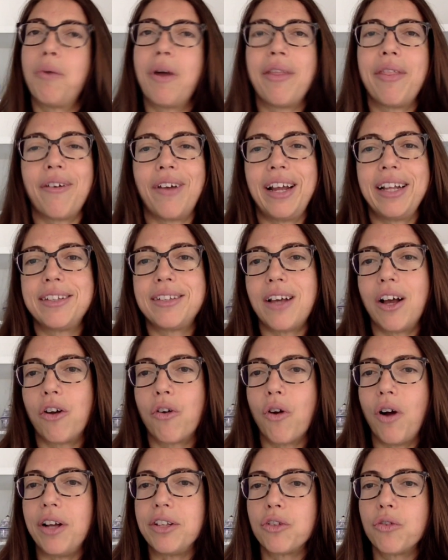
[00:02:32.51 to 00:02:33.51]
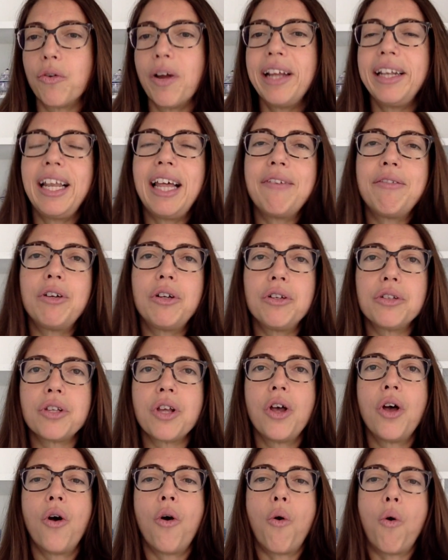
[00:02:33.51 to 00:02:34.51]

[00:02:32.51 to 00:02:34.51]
whether it's across grade levels